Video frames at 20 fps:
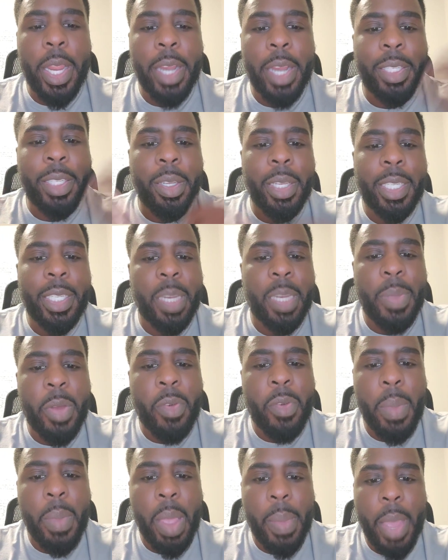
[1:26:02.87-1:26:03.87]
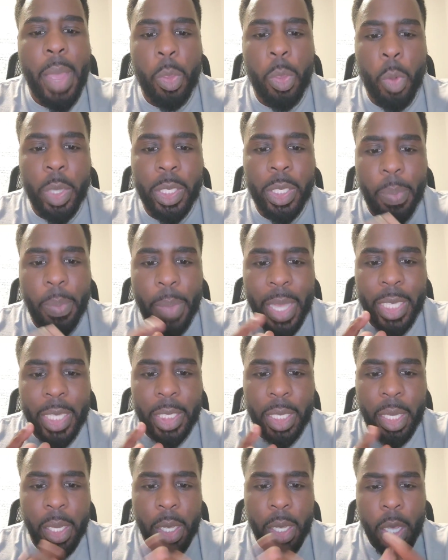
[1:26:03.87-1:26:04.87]
here? So listen to me run my mouth. What's the
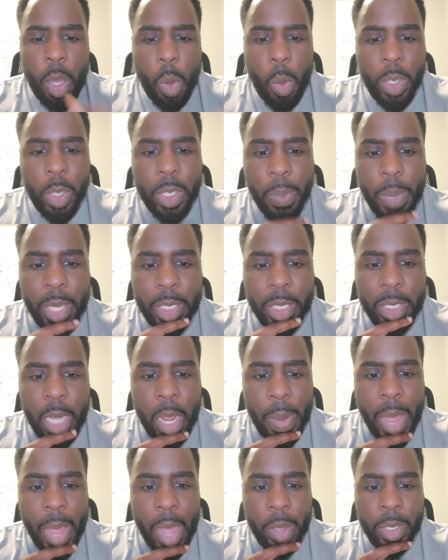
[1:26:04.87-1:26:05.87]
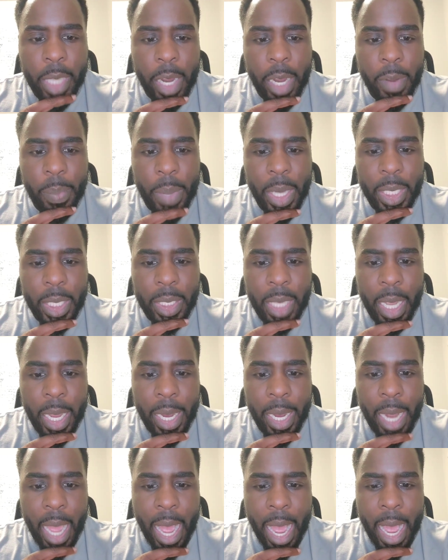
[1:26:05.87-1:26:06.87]
best job outside of
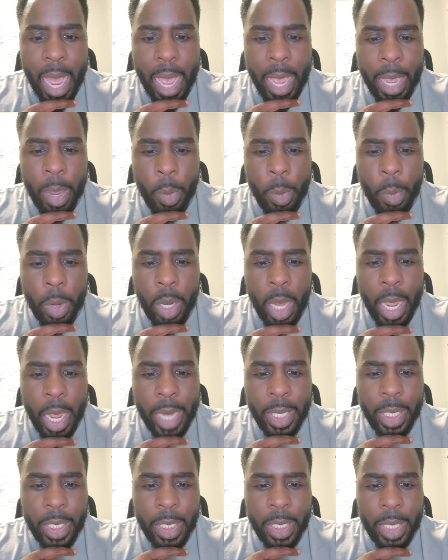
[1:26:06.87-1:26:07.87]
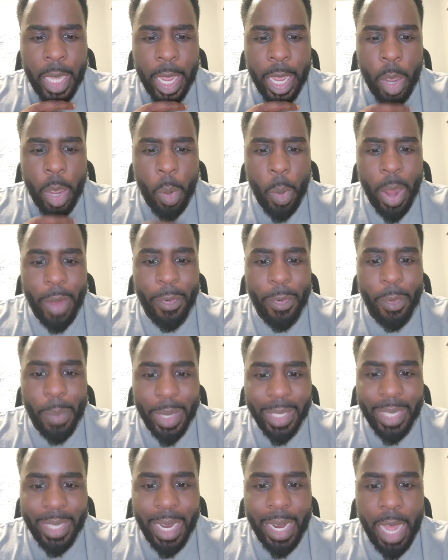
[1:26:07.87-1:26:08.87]
bedside? I would like to stay away from
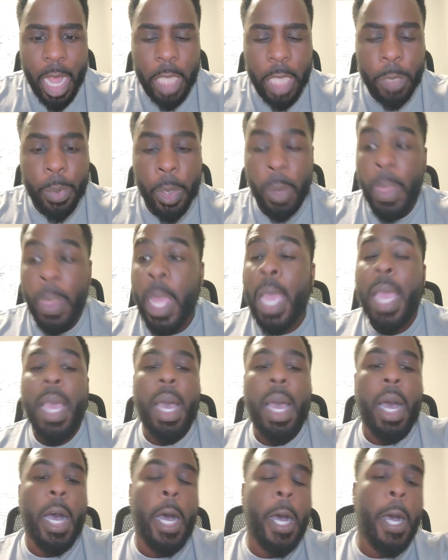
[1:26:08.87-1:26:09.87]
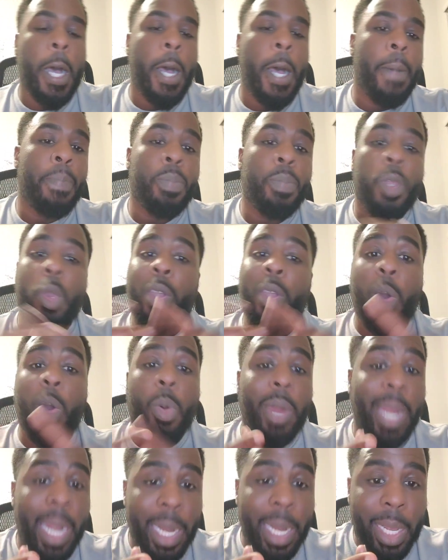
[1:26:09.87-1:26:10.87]
inside a hospital. You can go
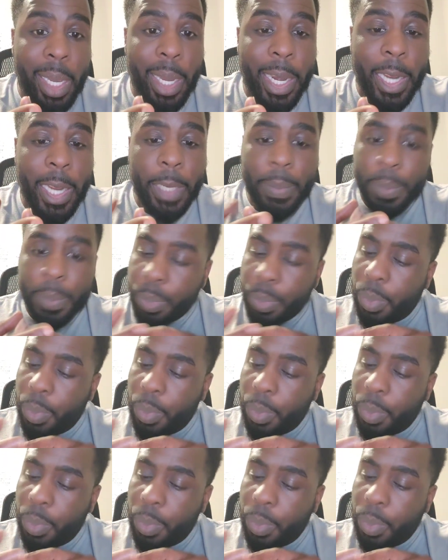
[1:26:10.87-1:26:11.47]
work at a clinic.